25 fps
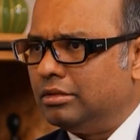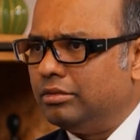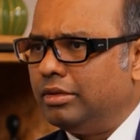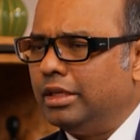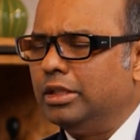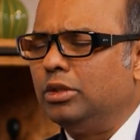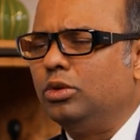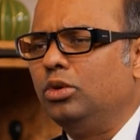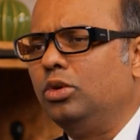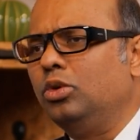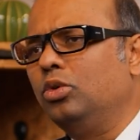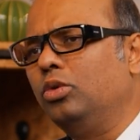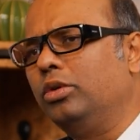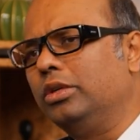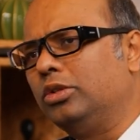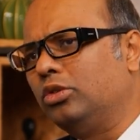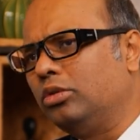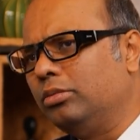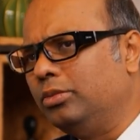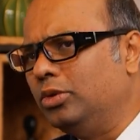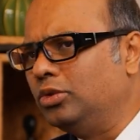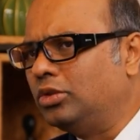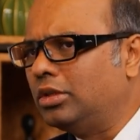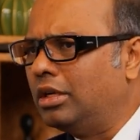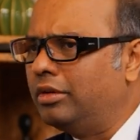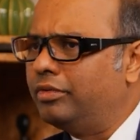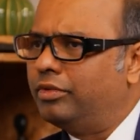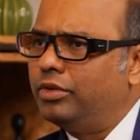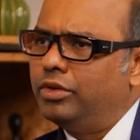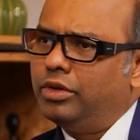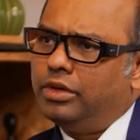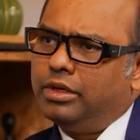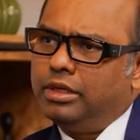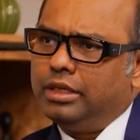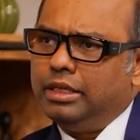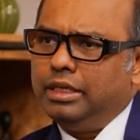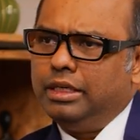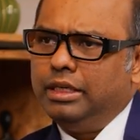Whether you do it through mutual fund
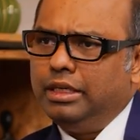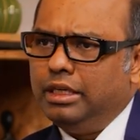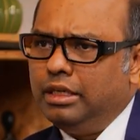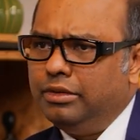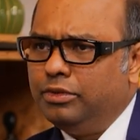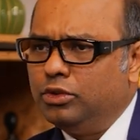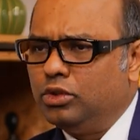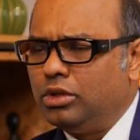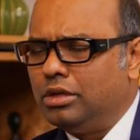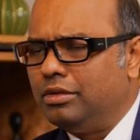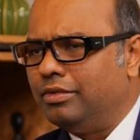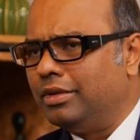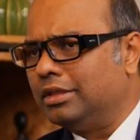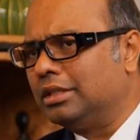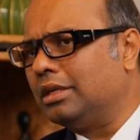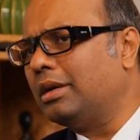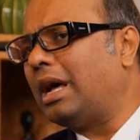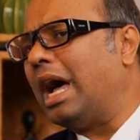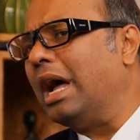or individual investor,